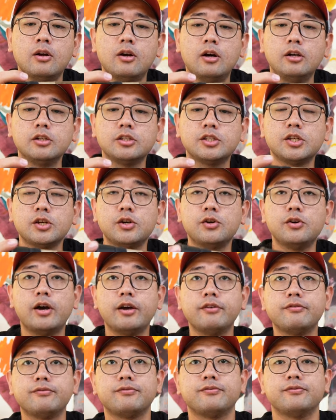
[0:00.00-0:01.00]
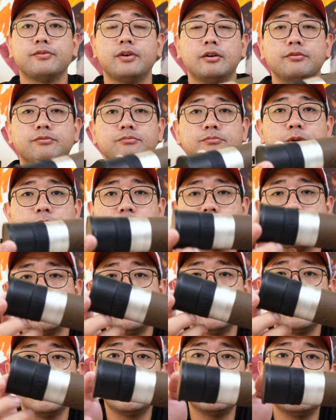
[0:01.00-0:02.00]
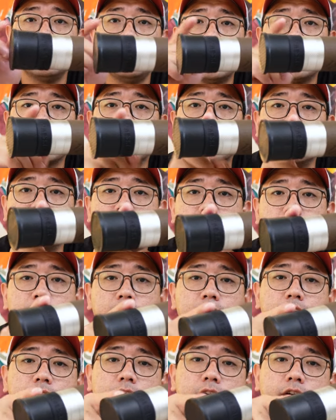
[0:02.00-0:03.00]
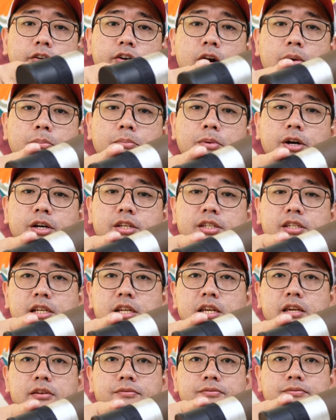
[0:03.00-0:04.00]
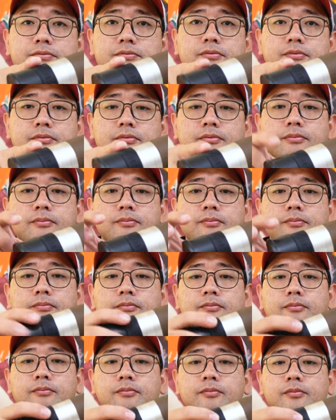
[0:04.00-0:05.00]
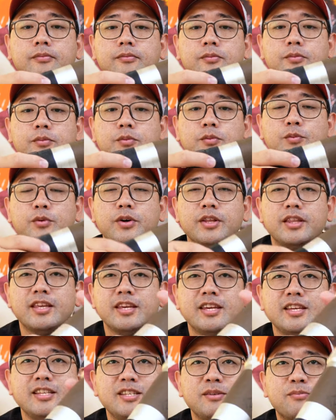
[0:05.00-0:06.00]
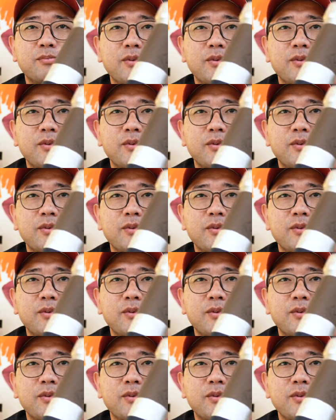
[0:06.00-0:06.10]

Also, I've, I've put uh, like a rubber sleeve with Easy